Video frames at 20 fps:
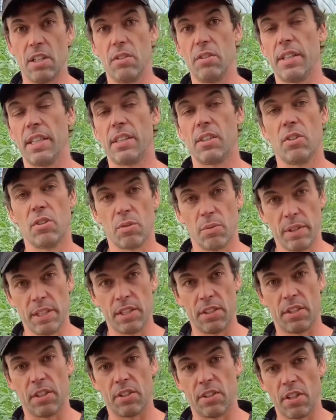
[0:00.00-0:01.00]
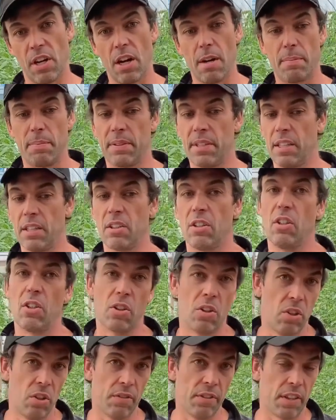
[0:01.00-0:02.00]
We'll get those weeds to start, but then the little
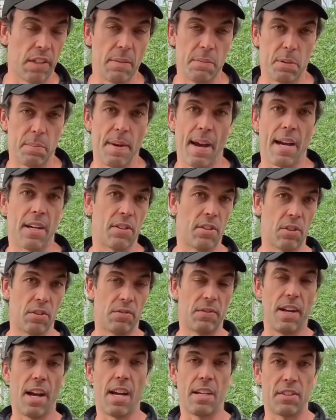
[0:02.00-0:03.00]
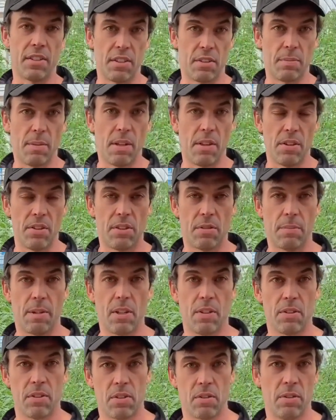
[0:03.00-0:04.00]
clover comes back so fast it smothers them
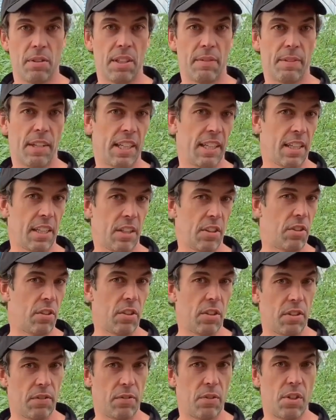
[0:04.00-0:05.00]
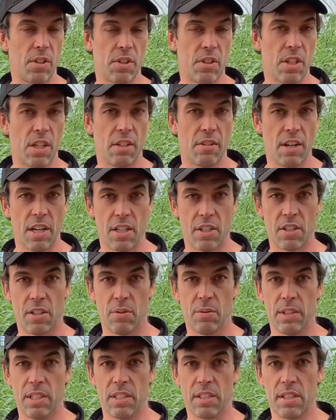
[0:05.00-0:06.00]
out, so we might get a 3rd or 4th generation of
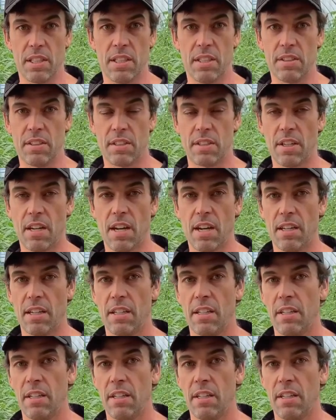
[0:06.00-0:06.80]
weed seeds that die.